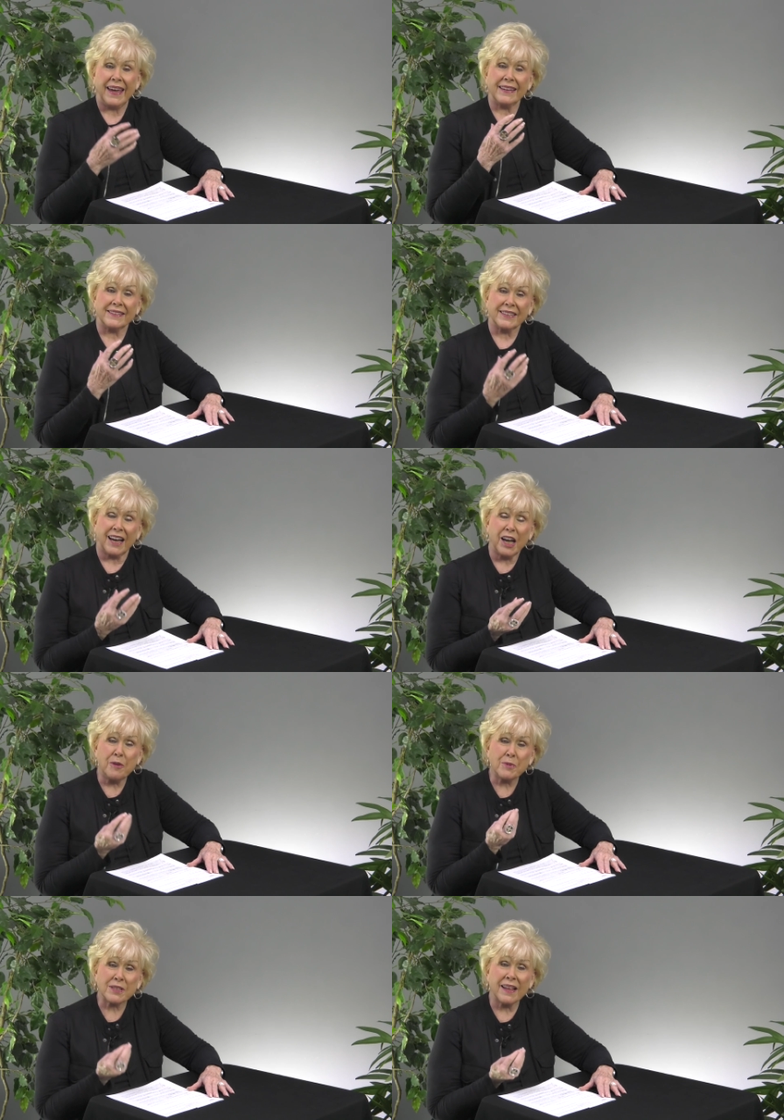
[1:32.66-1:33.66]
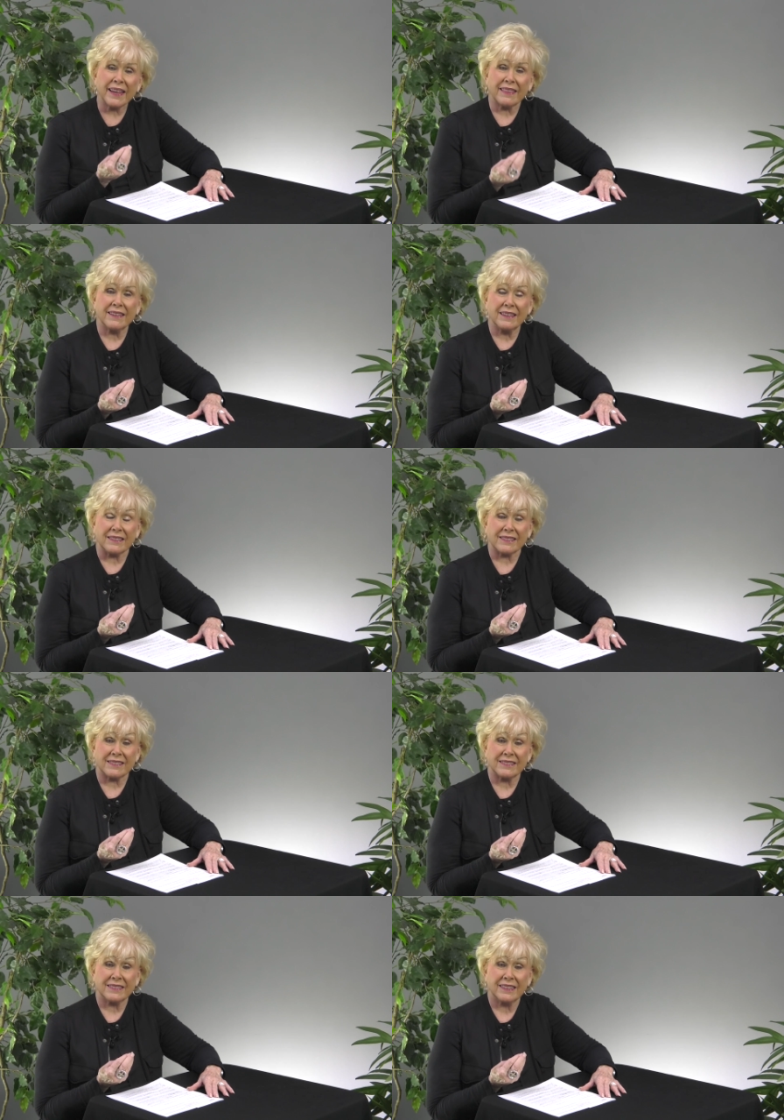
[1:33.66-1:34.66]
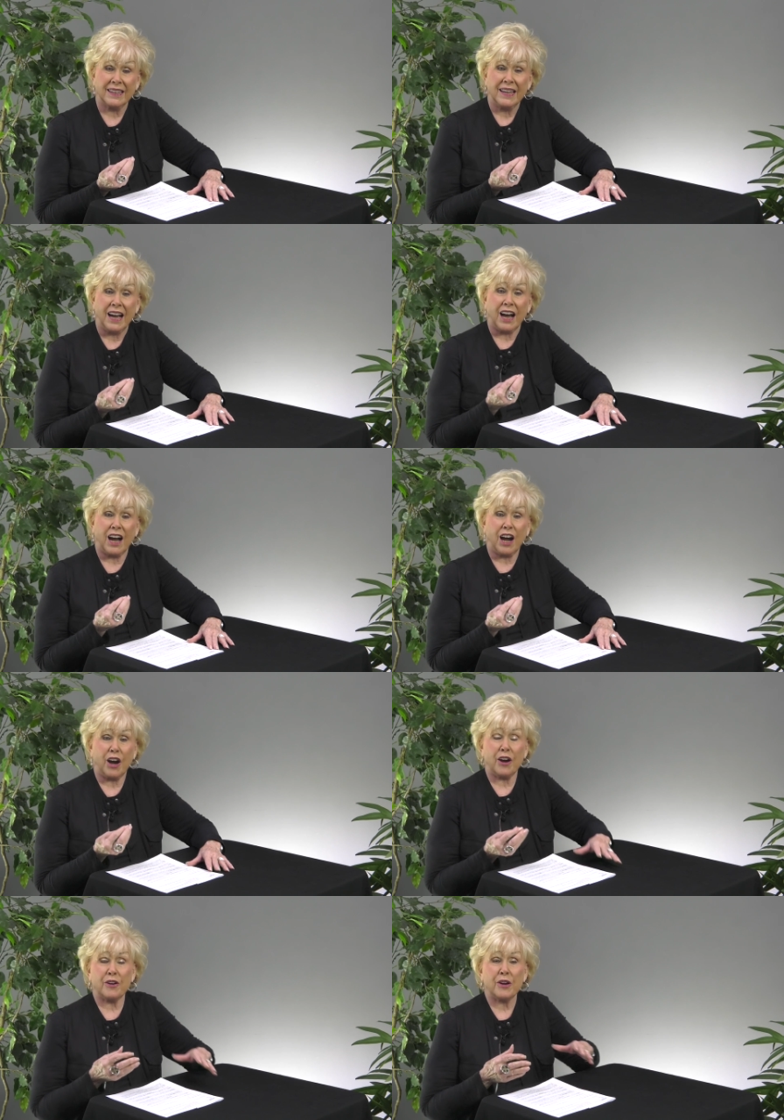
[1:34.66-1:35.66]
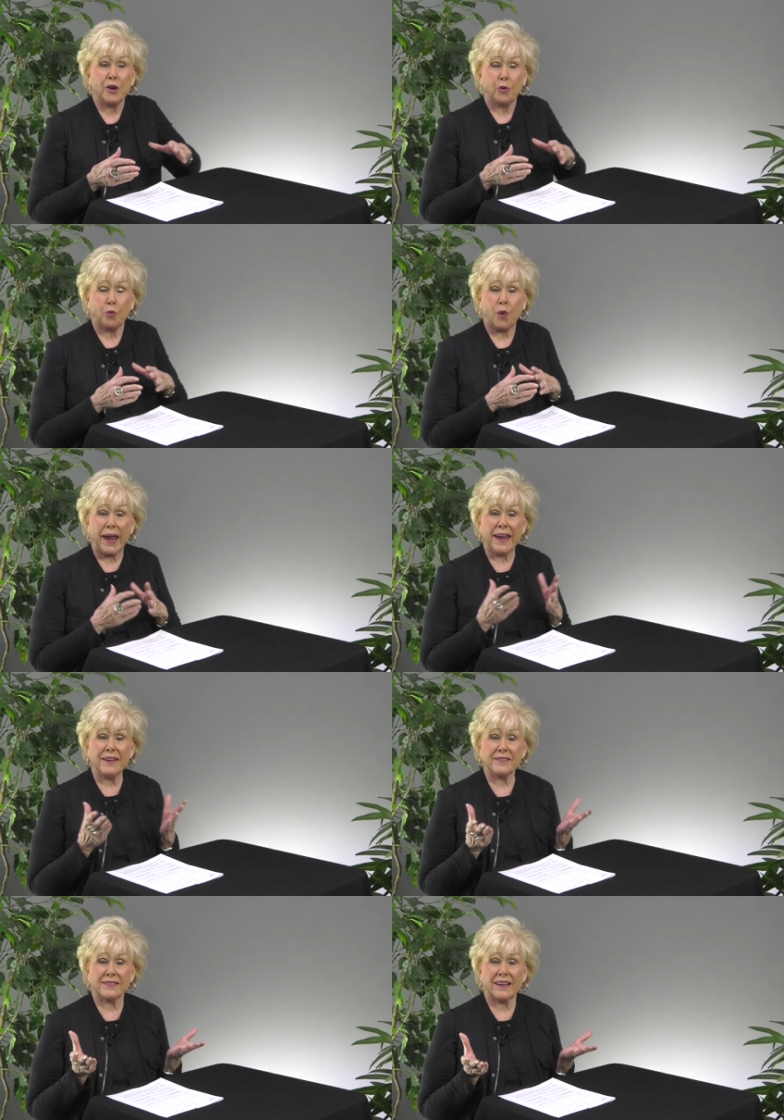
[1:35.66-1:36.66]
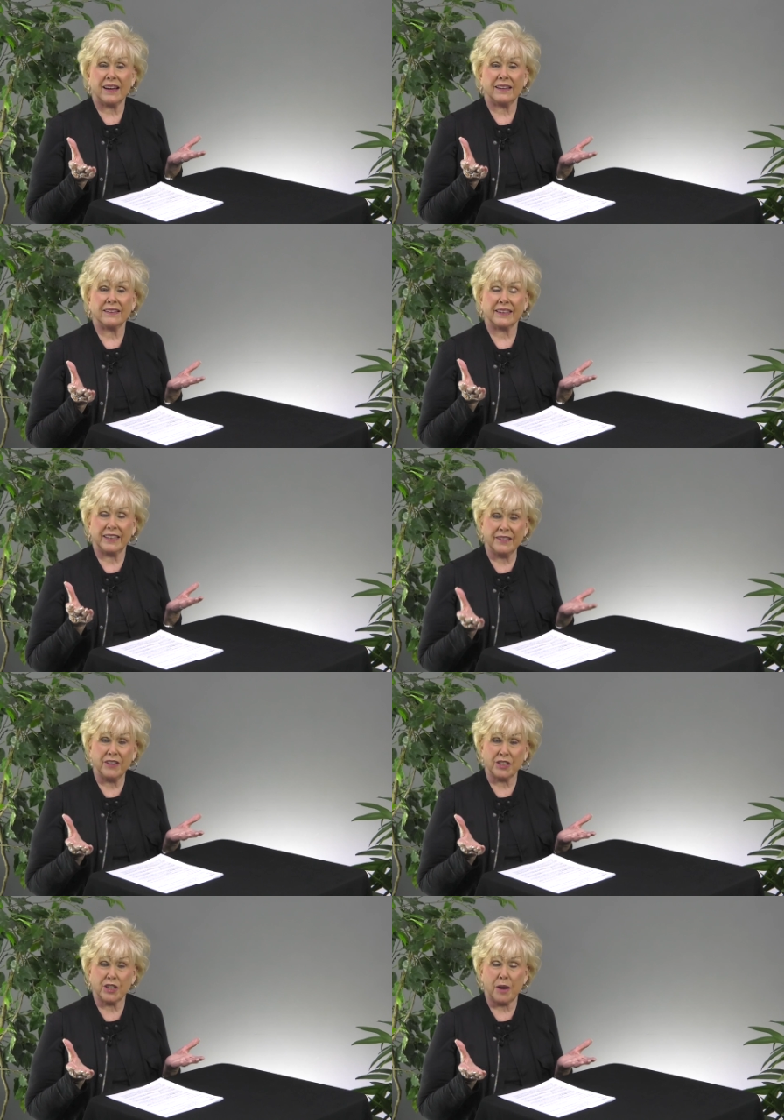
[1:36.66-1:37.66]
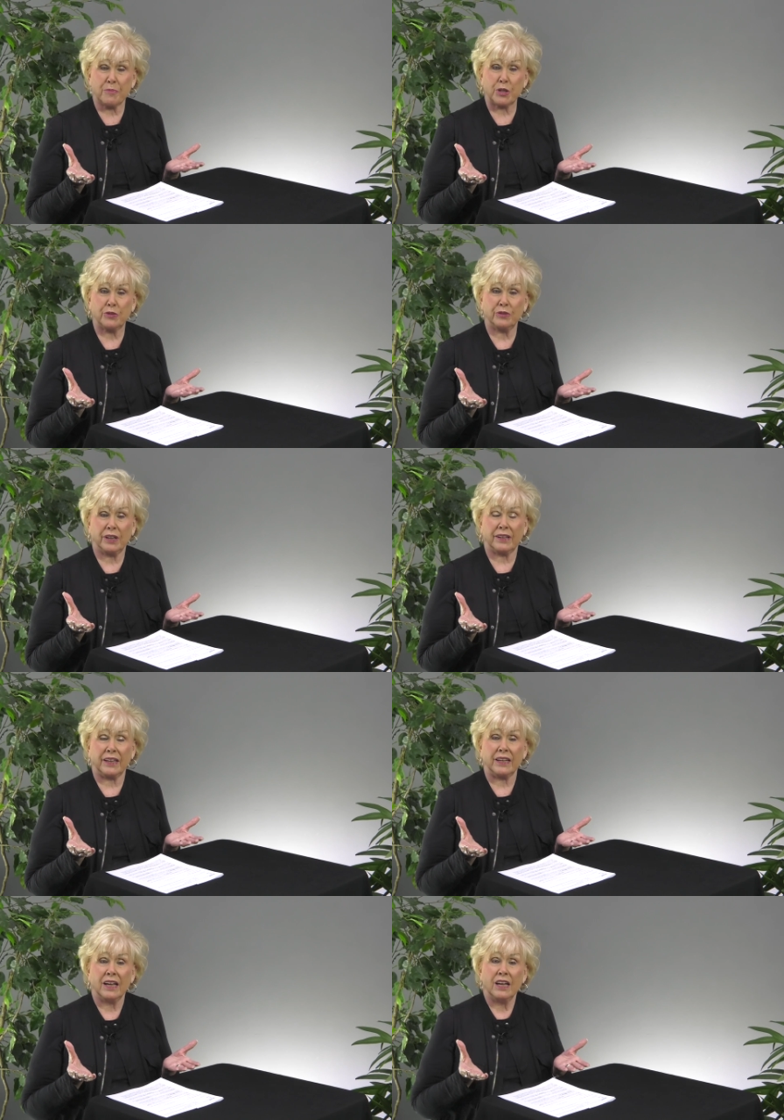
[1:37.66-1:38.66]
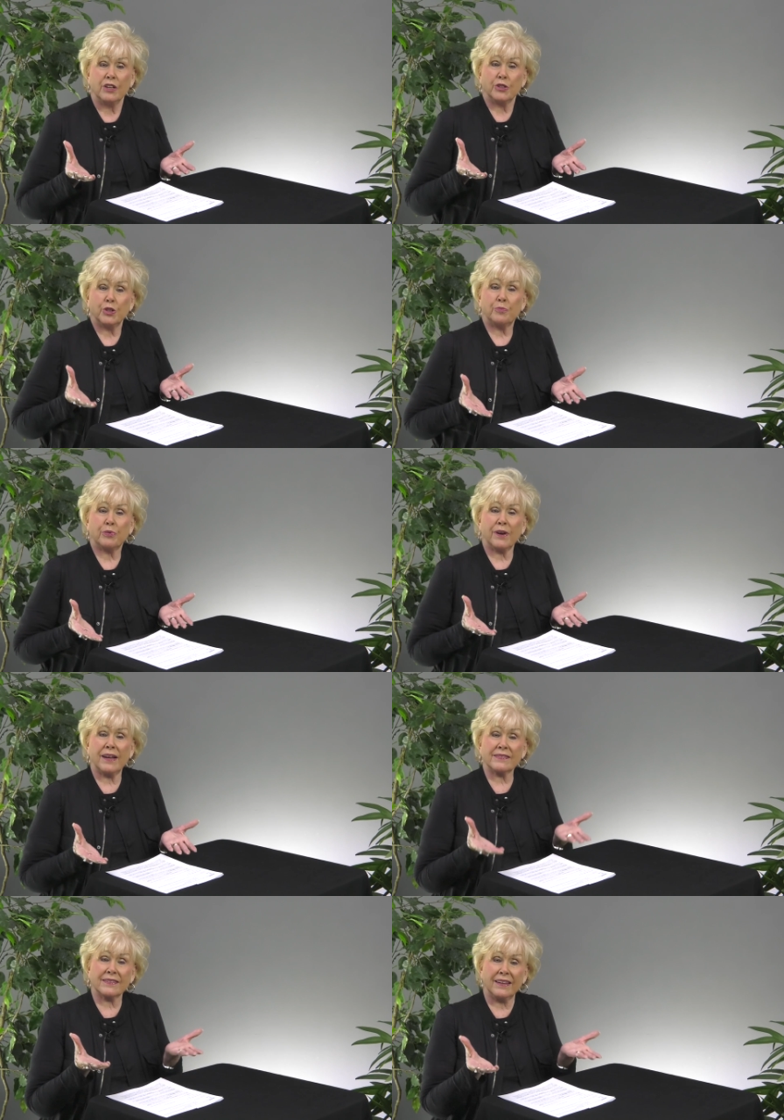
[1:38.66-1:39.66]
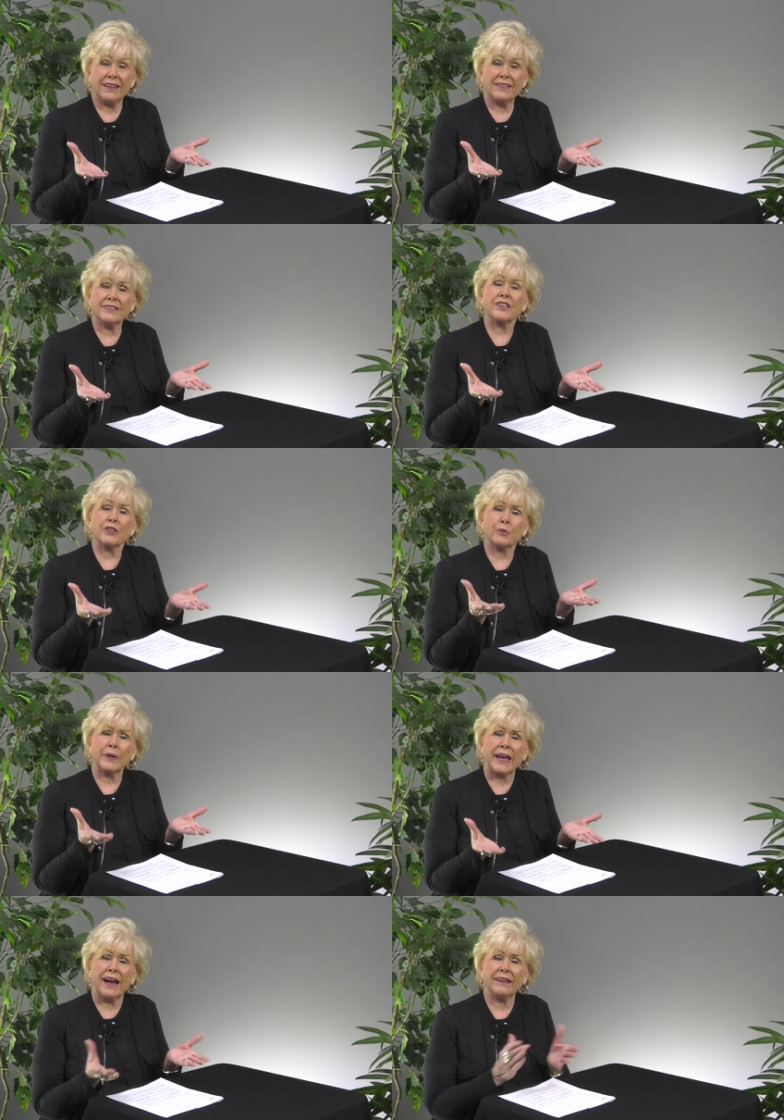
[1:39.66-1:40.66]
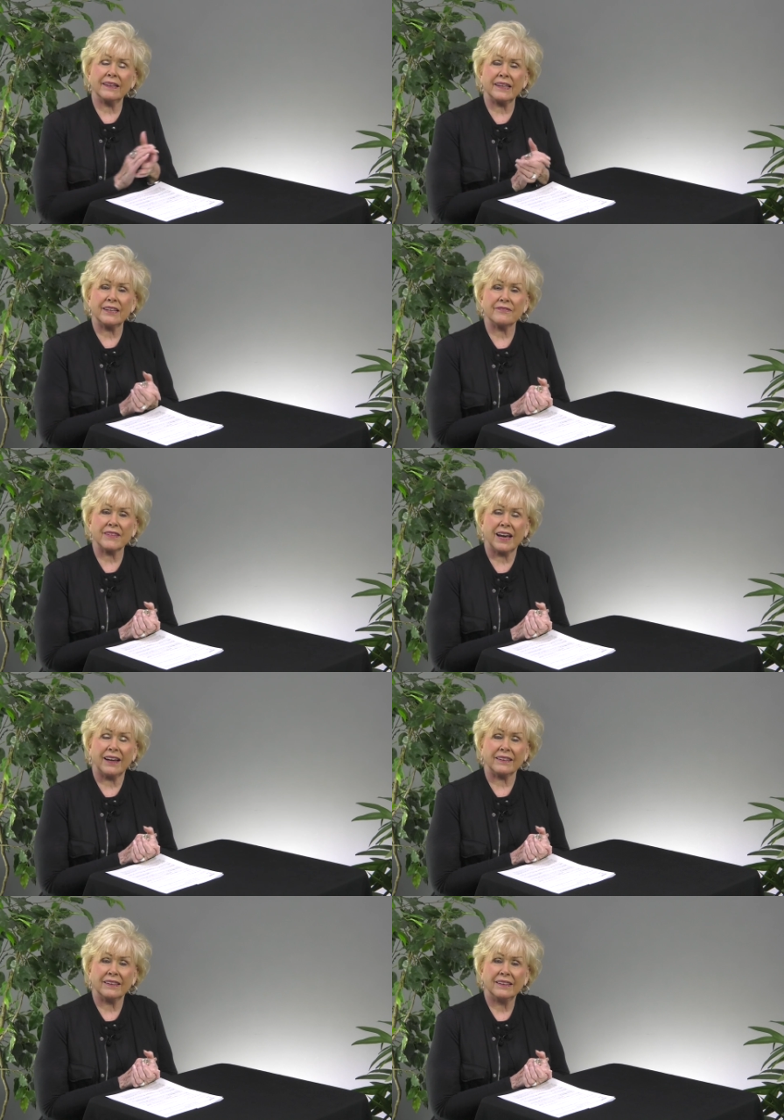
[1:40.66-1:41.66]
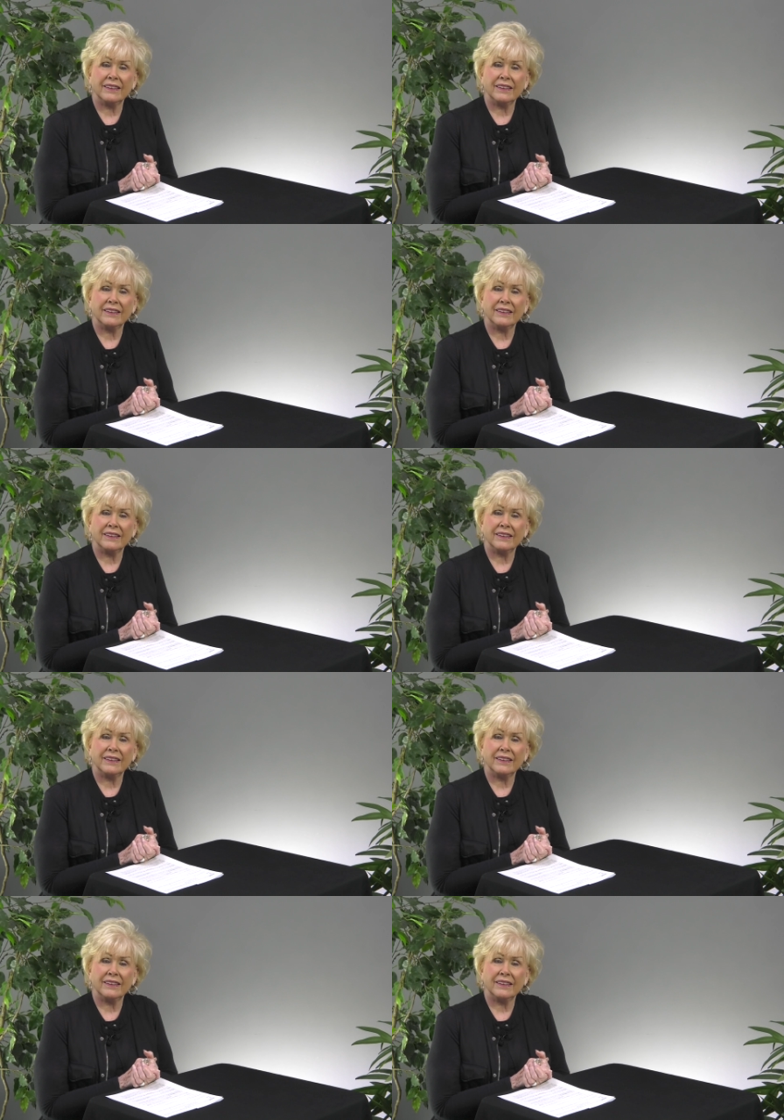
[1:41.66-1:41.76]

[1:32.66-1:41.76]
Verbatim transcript: And times like this are ways that give us opportunity to press into the reality of that.